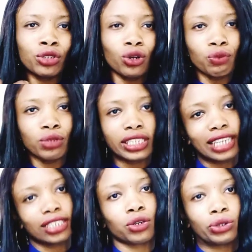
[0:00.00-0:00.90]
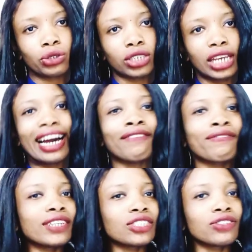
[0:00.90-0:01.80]
done with that course. I
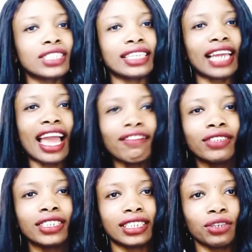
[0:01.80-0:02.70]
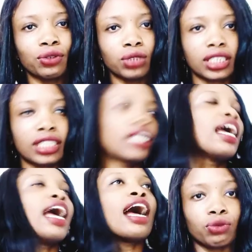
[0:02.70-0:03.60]
finished reading every single thing.
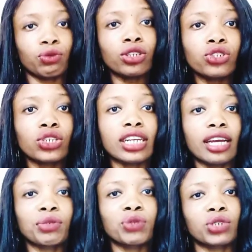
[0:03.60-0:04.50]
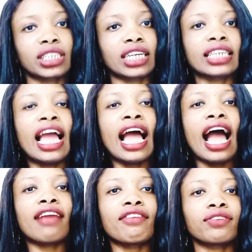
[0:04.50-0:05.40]
What usually helped me was that
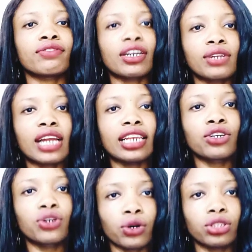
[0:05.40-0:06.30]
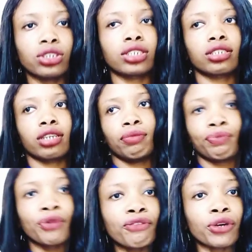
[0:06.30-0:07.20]
I regularly got
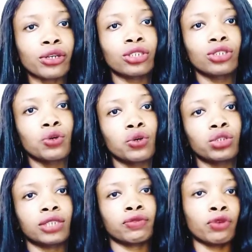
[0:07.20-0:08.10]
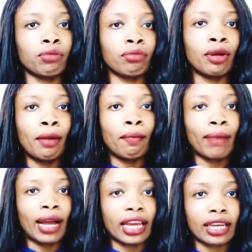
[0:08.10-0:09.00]
previous notes from
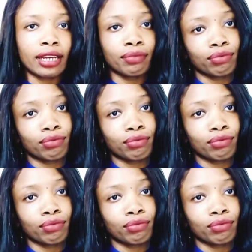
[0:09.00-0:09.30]
my